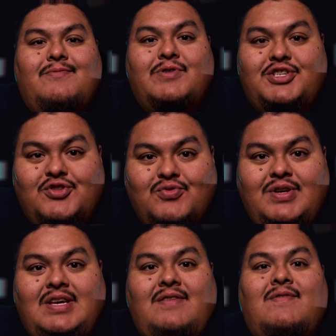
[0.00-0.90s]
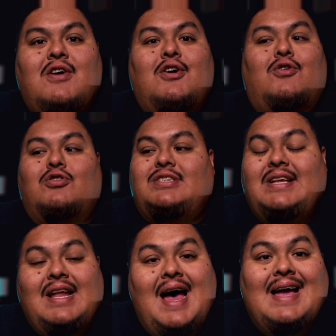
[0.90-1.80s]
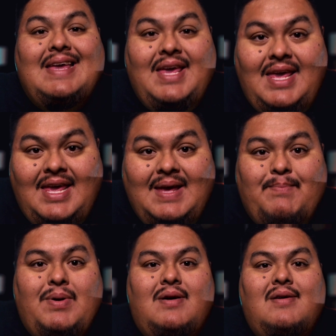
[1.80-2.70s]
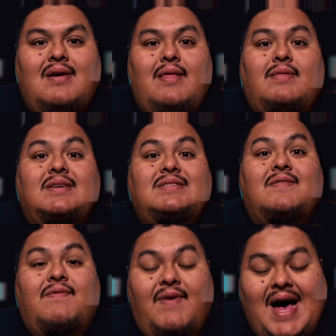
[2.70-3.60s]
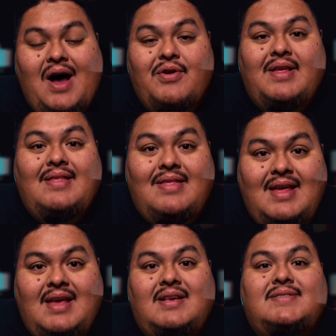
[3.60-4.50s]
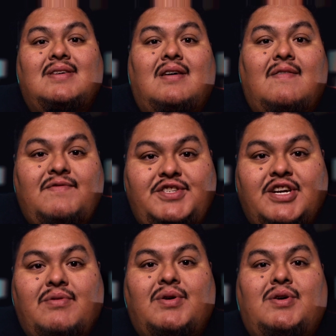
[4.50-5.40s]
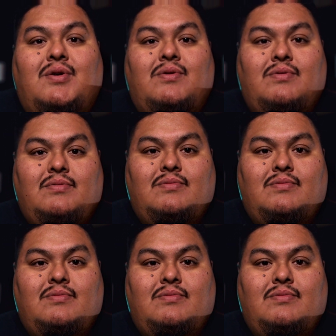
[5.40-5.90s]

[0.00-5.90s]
retrieve or to not keep the devoted things of Jericho